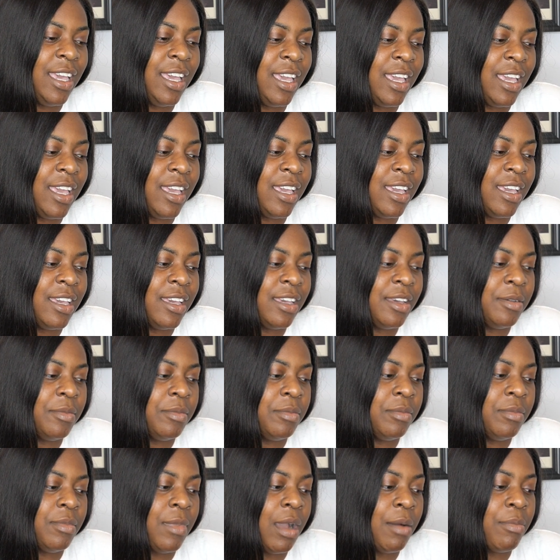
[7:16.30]
And
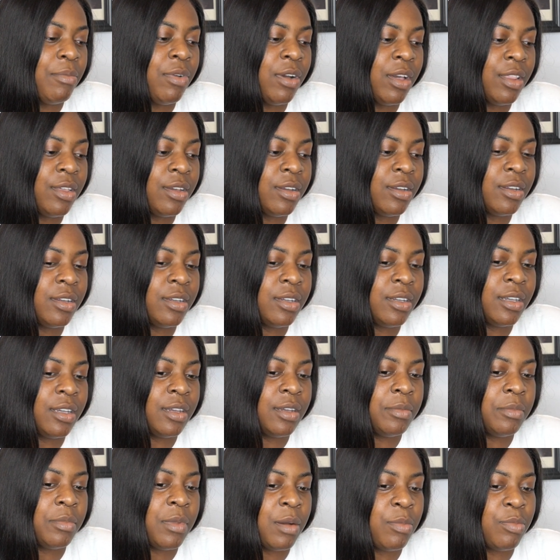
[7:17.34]
my brother
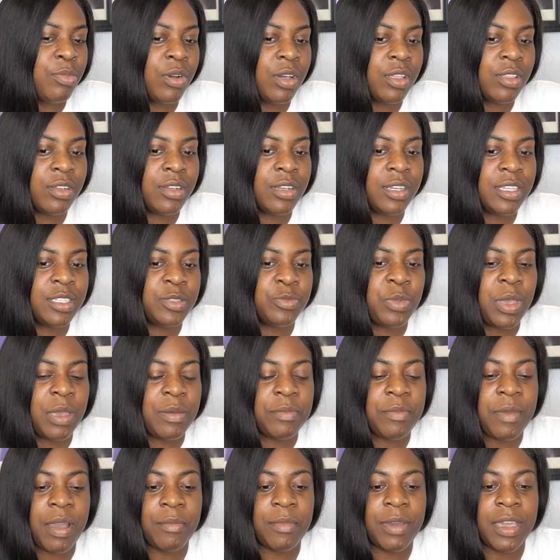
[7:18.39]
and his
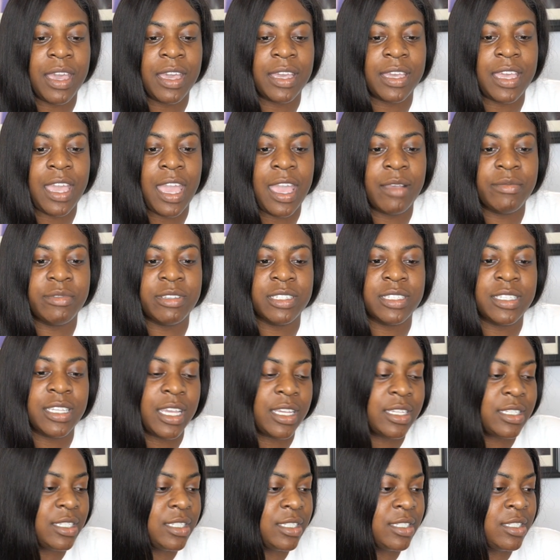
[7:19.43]
baby mama had came to
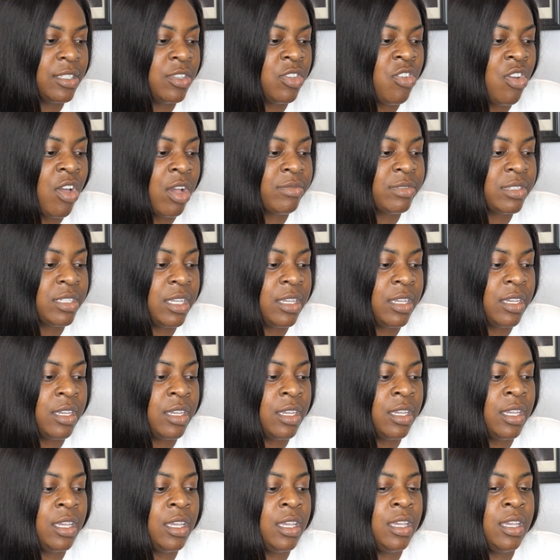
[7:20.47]
Texas. You know what
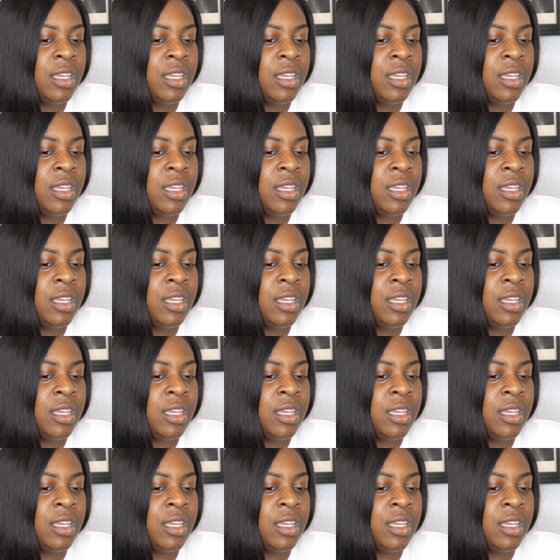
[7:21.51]
I'm saying?